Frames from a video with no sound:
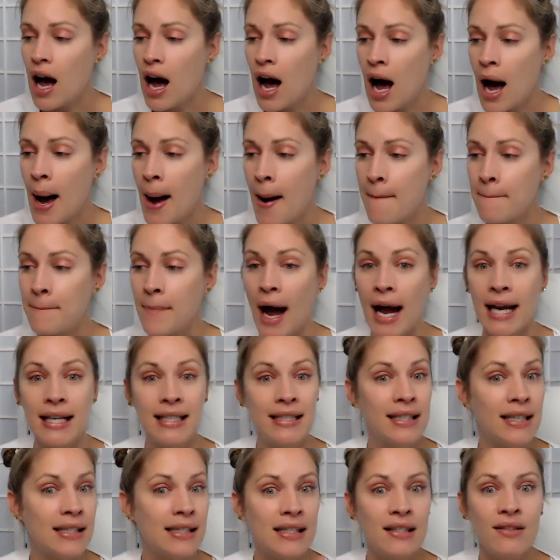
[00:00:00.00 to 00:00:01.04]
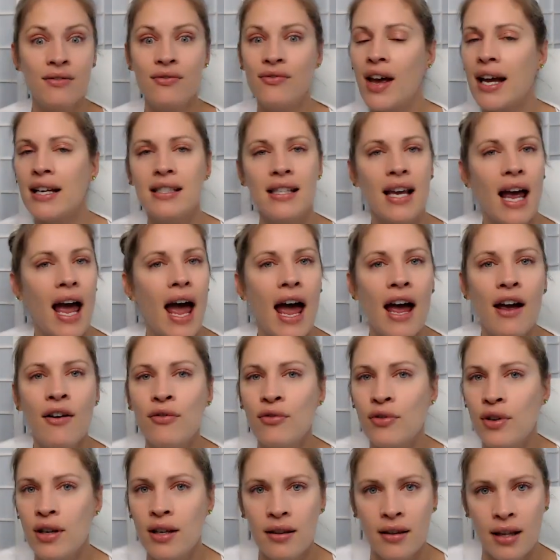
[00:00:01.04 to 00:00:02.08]
Um, I disinfect
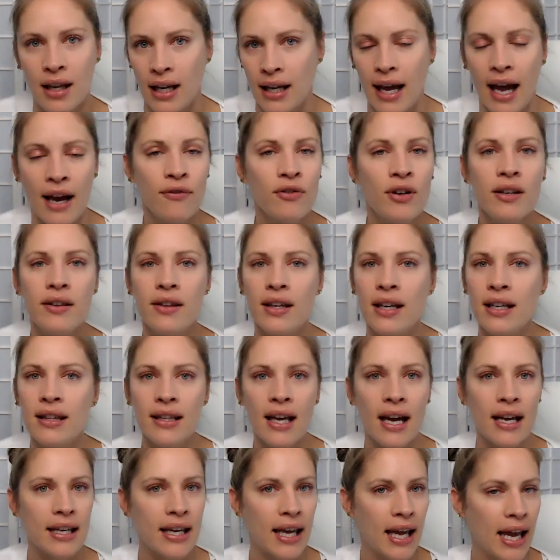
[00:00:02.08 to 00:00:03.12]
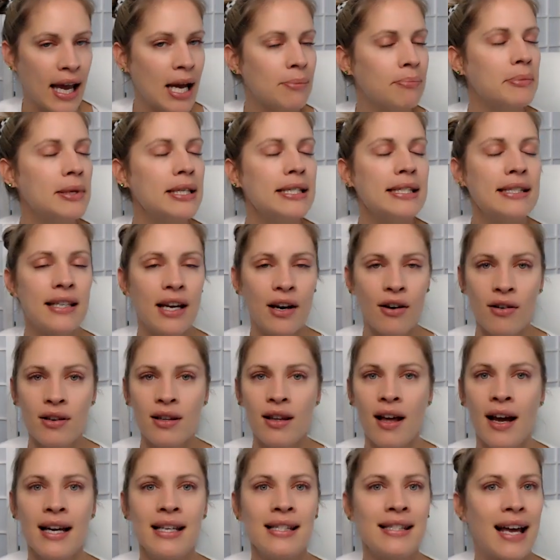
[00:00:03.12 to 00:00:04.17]
everything. Everything that can't be
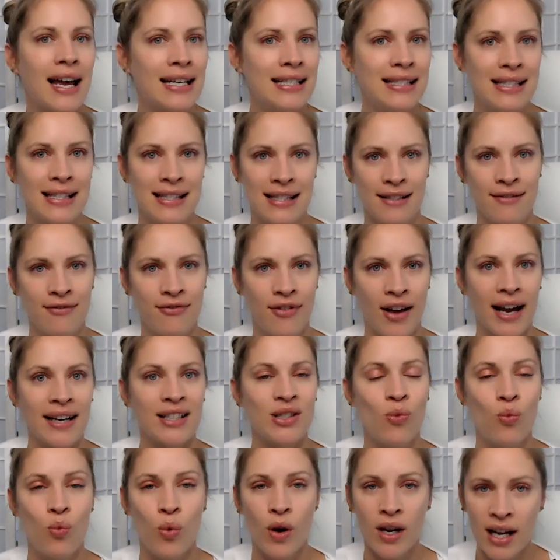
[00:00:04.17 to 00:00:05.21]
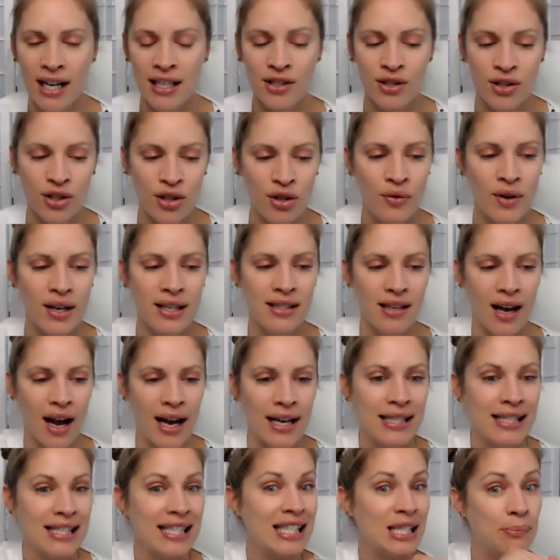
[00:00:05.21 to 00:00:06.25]
sterilized, I disinfect. What I do is
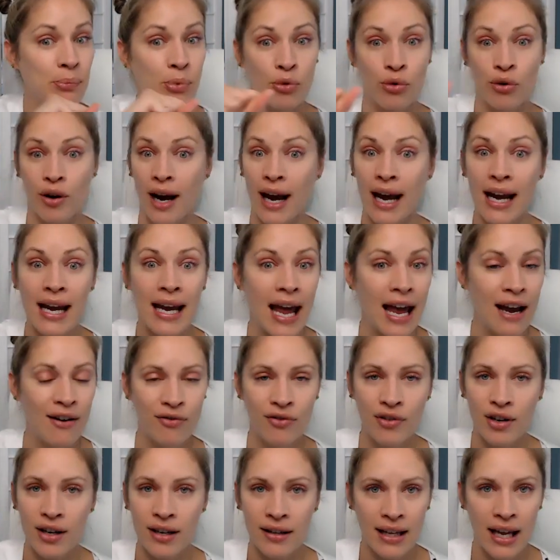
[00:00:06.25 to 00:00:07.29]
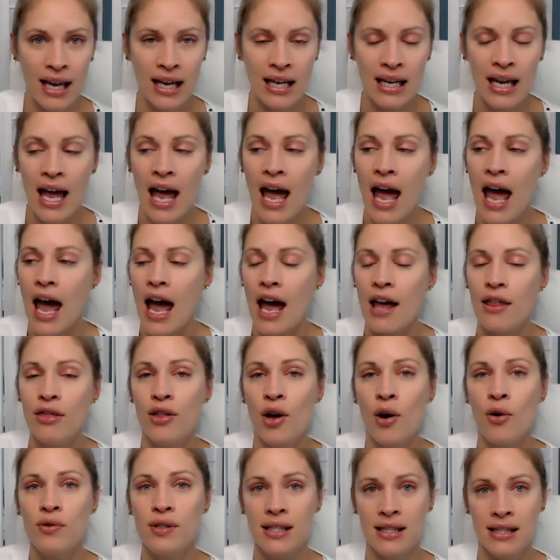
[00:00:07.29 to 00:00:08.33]
I spray everything,
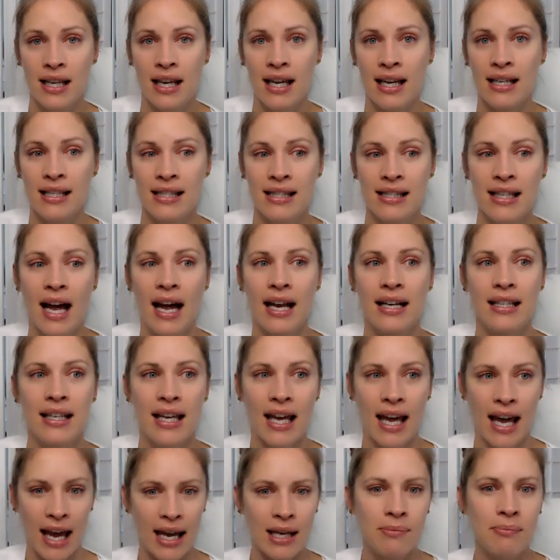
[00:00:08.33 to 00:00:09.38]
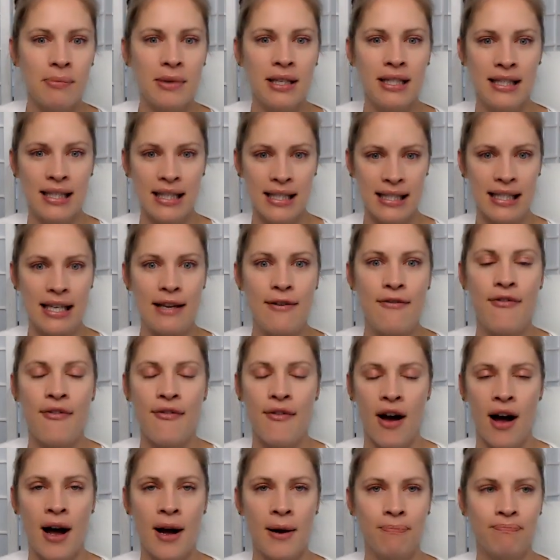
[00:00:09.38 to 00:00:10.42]
and those things that can be disin-
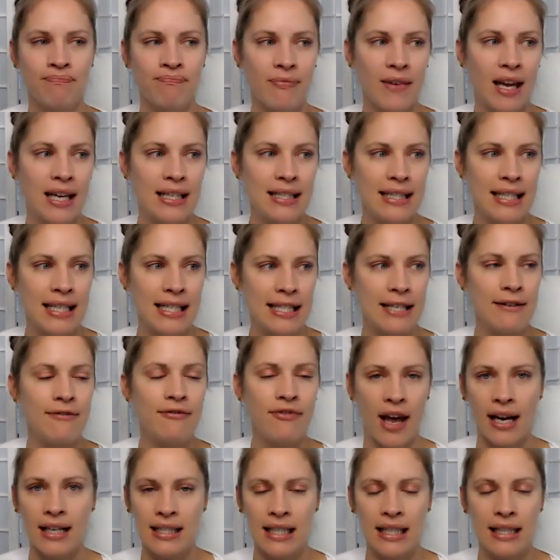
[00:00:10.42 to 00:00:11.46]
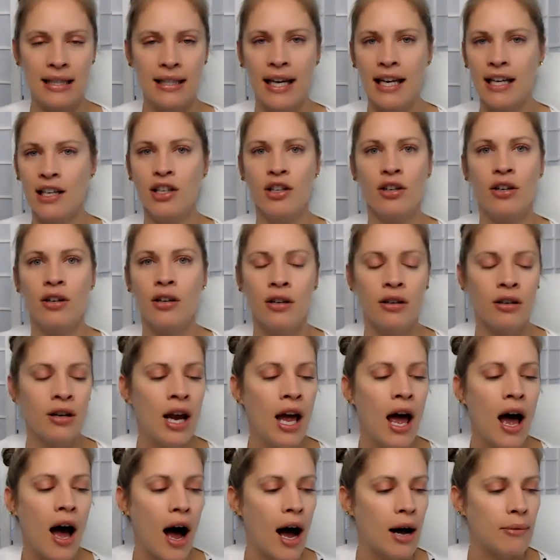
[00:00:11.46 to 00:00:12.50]
um, disinfected, like your
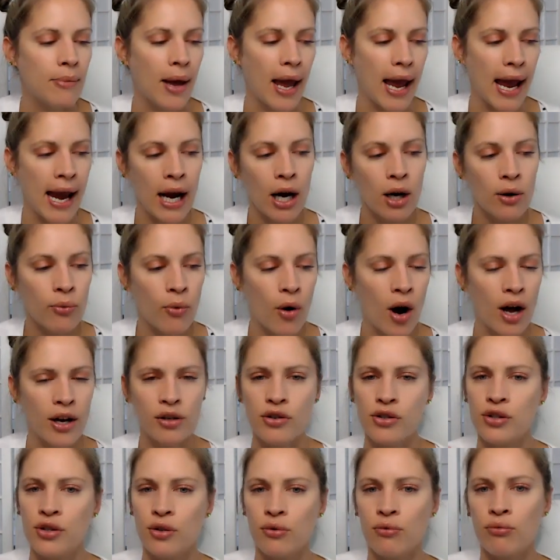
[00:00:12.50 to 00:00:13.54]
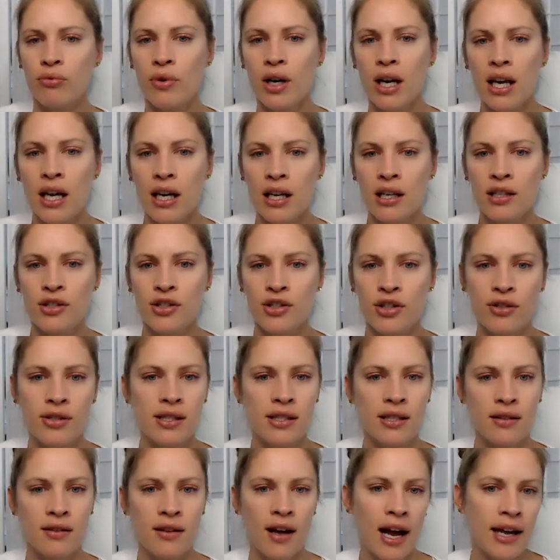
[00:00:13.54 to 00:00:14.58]
um, air water syringe, your
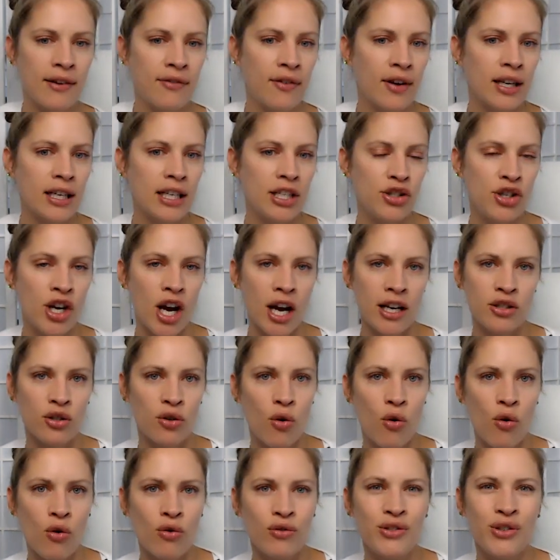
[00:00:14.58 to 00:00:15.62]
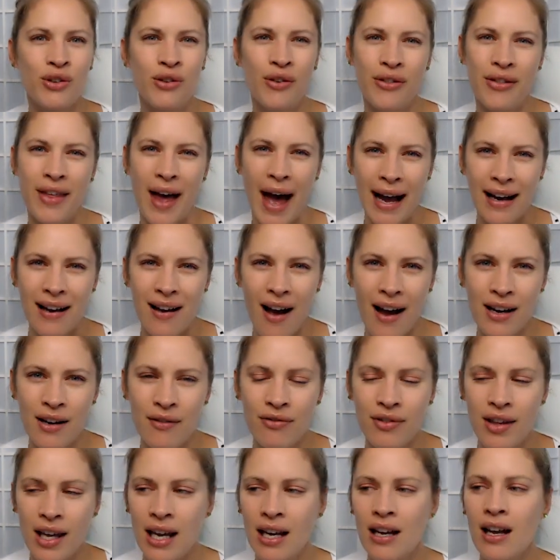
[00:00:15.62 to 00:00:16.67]
saliva ejector holder, that kind
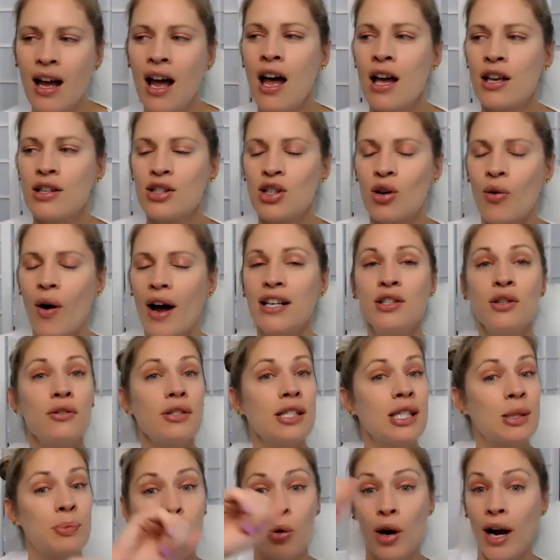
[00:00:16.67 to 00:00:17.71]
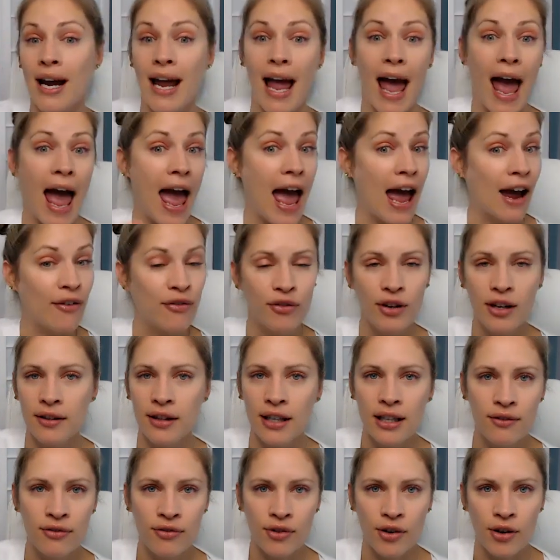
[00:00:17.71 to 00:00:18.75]
of thing. So I do spray
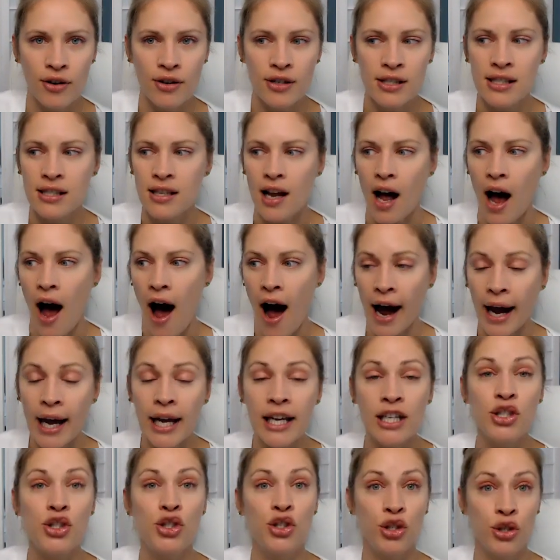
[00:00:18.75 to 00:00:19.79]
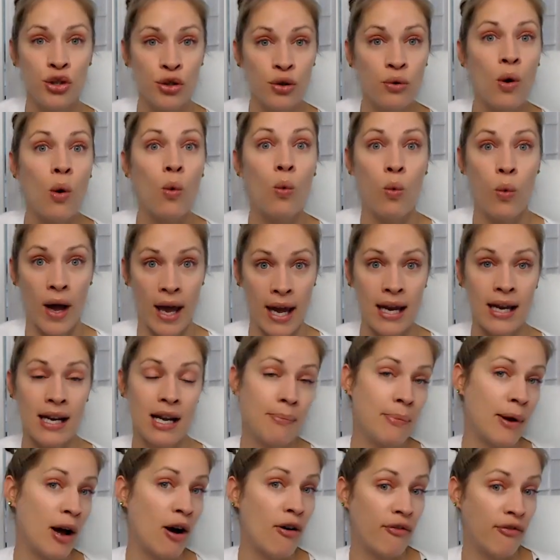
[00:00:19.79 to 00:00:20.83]
everything first. I do
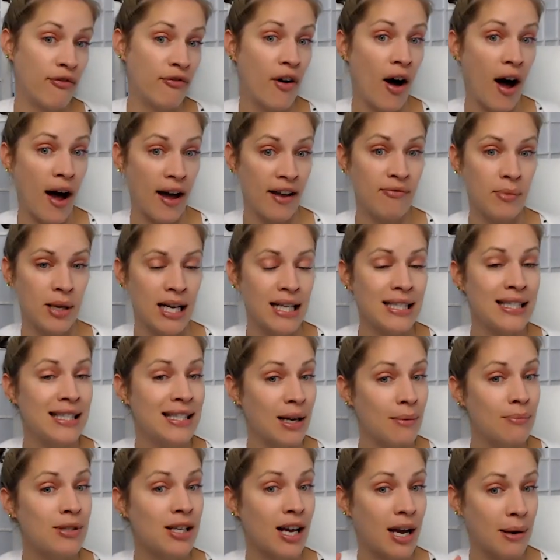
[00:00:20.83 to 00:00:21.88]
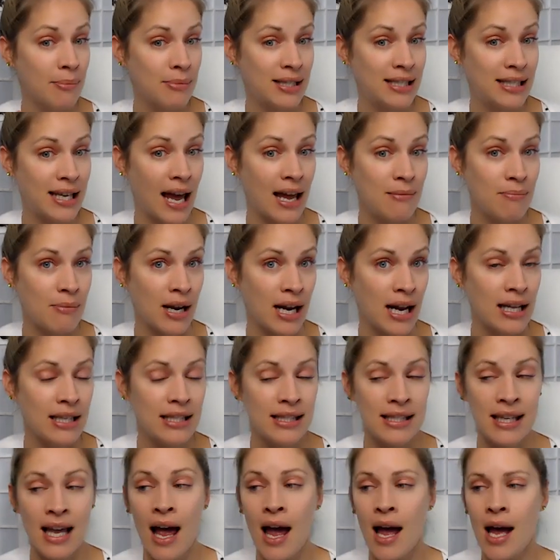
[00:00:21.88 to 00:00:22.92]
wait about five minutes, sometimes 10
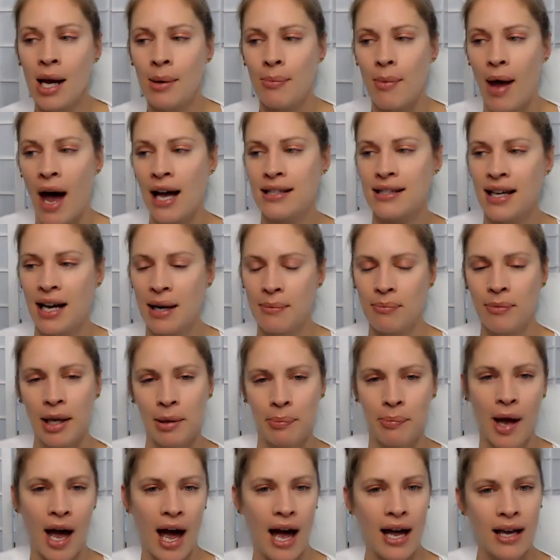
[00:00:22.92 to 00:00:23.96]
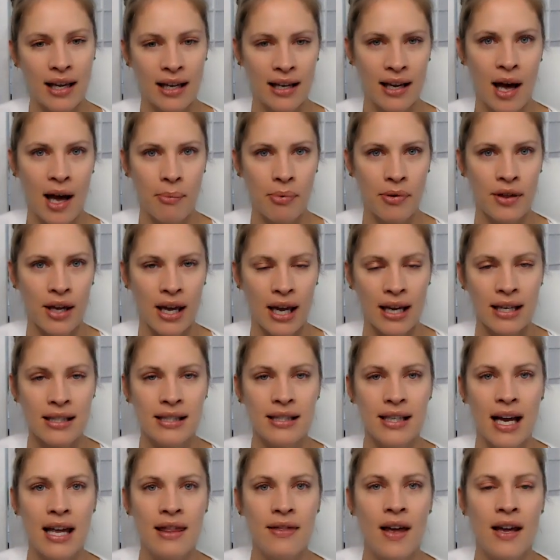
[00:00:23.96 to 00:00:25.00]
minutes as I'm like packing up
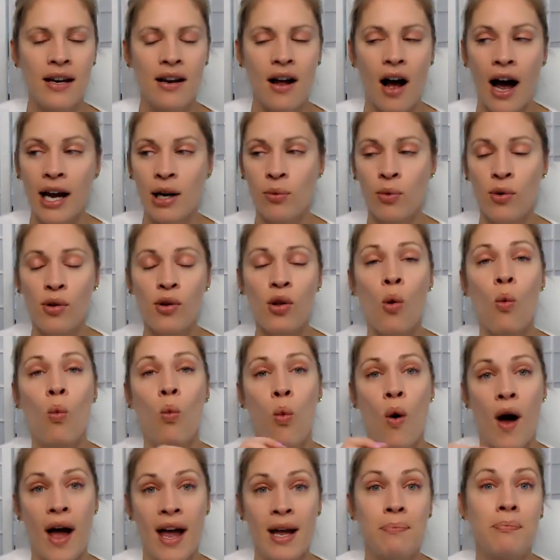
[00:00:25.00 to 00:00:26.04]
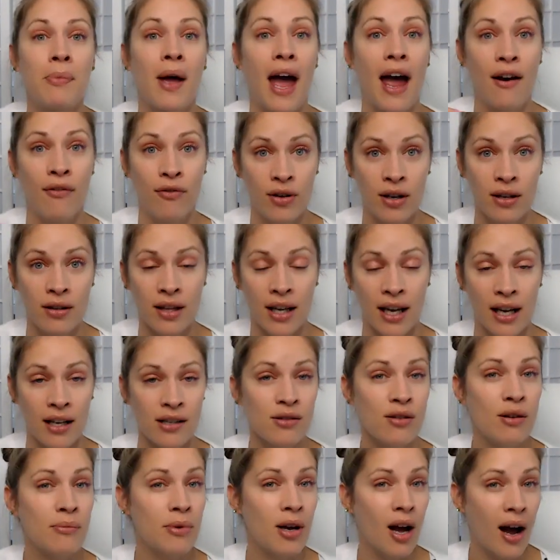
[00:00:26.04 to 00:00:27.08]
things, and then I will wipe everything.
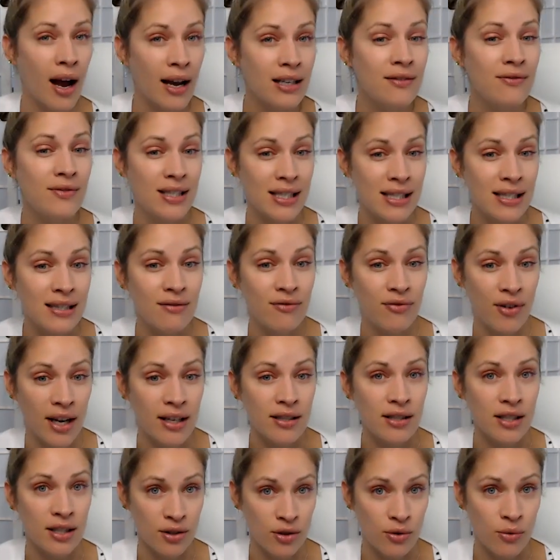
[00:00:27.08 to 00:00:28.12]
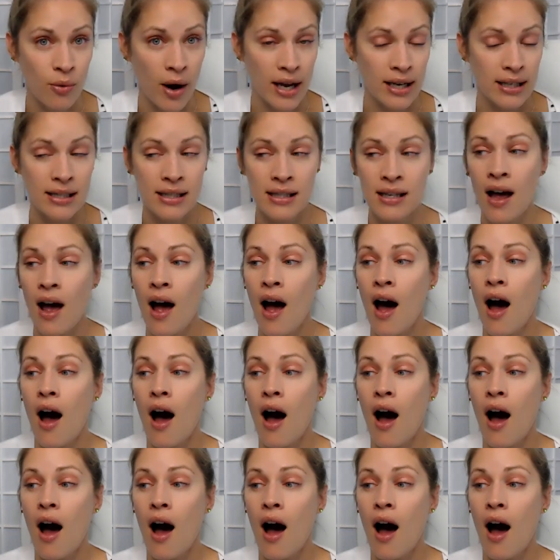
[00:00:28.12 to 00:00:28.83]
So I'm kind of disinfecting twice.